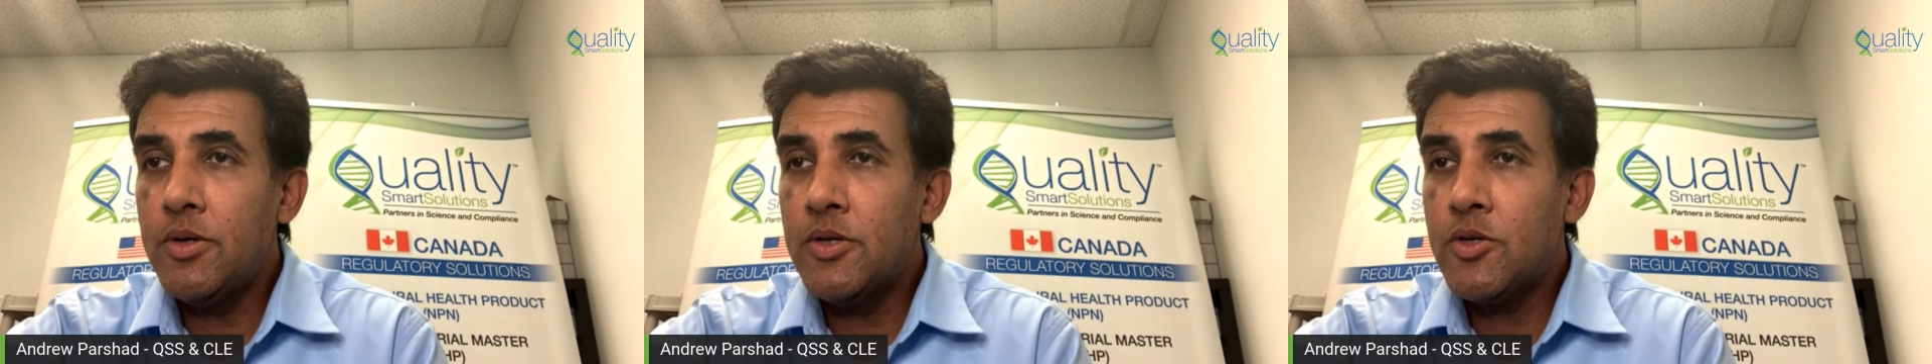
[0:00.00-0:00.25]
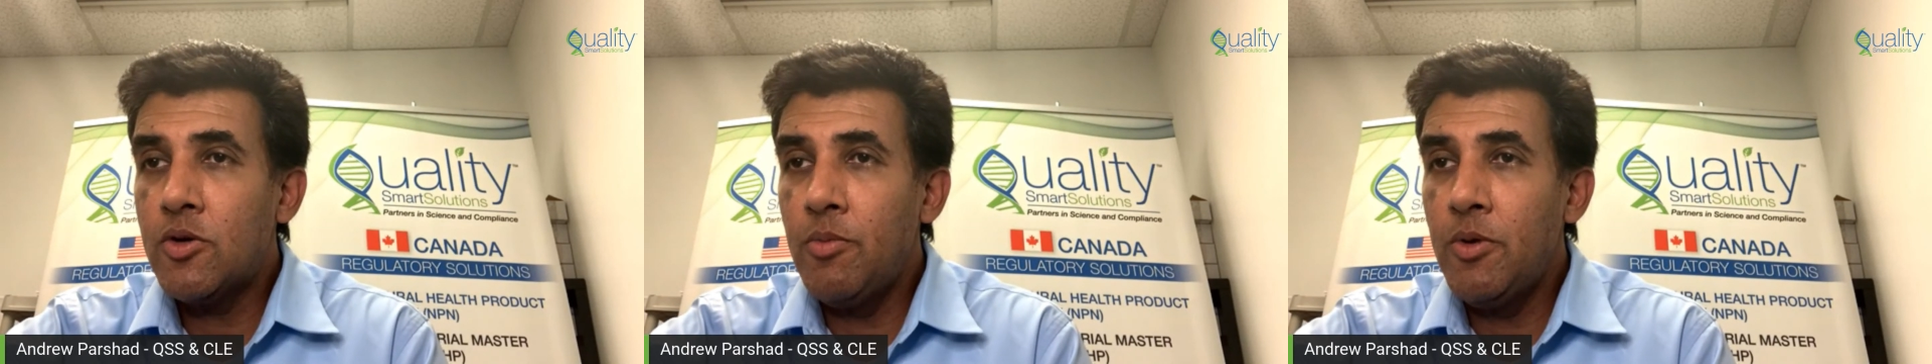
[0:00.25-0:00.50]

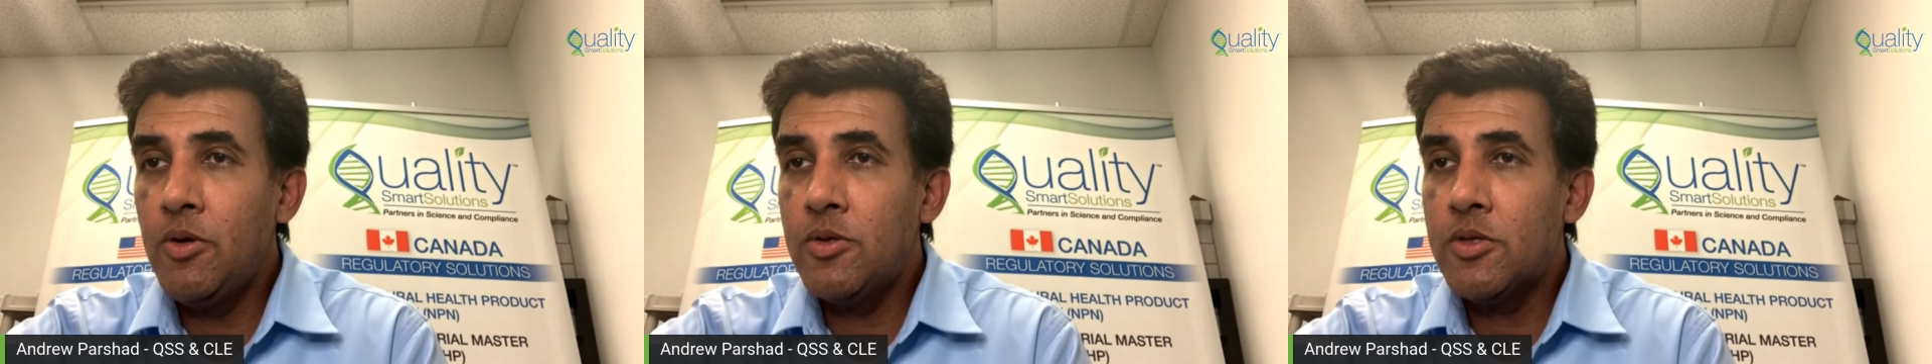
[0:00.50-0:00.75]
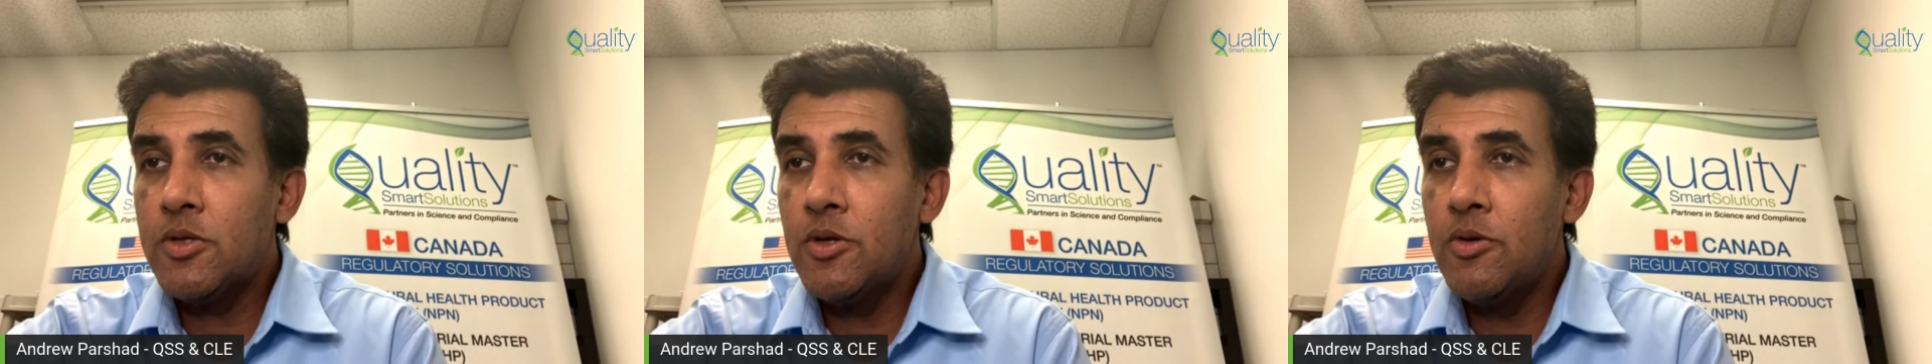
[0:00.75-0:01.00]
distributes
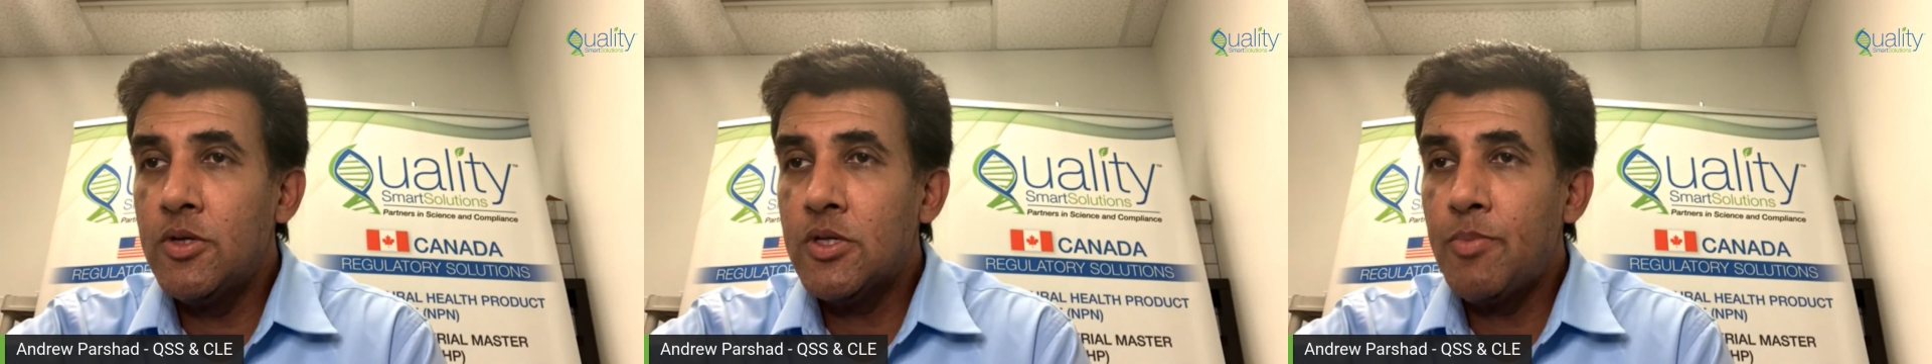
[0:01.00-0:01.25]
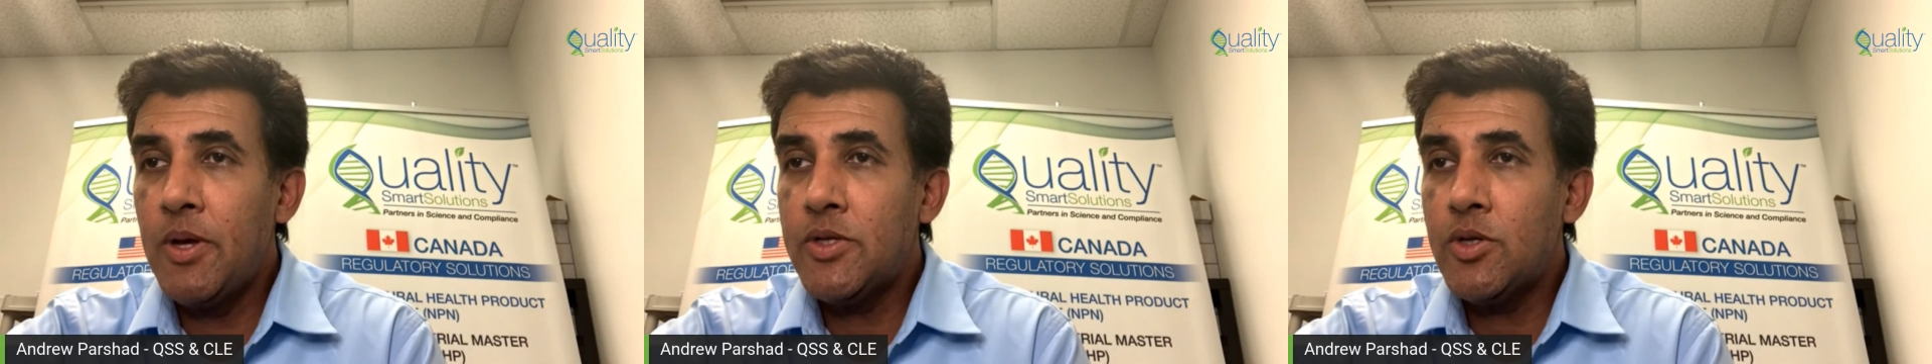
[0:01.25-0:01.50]
to
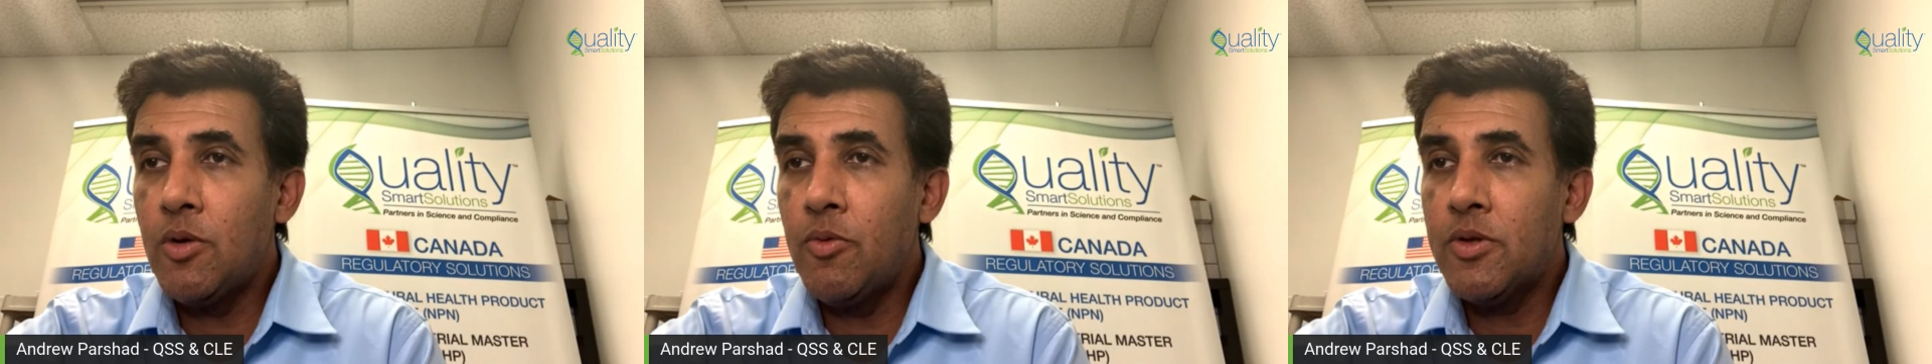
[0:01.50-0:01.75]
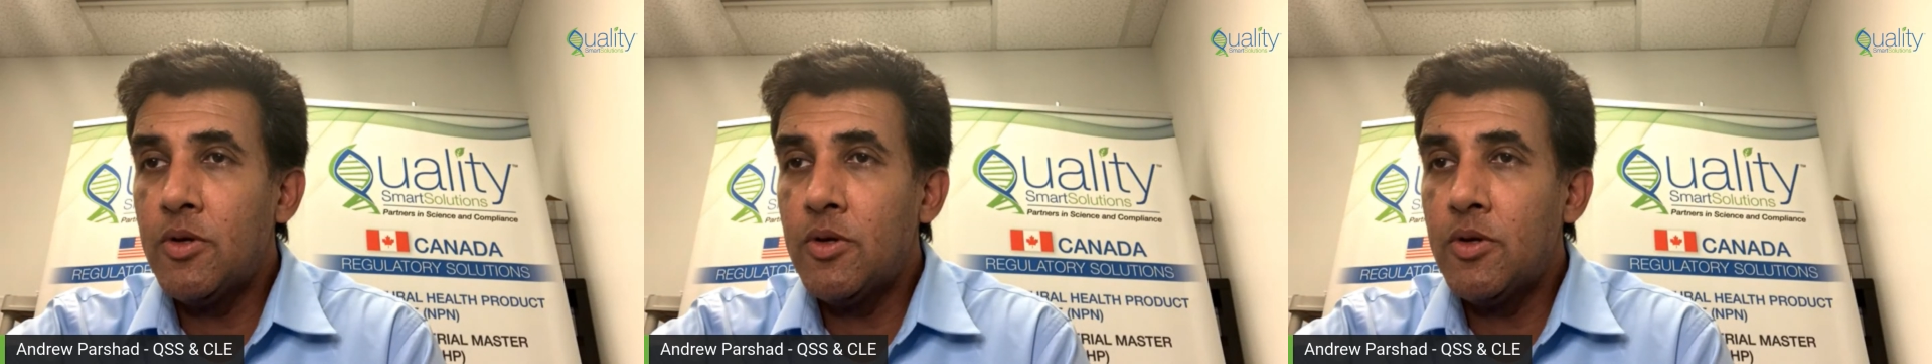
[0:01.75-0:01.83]
dispensary with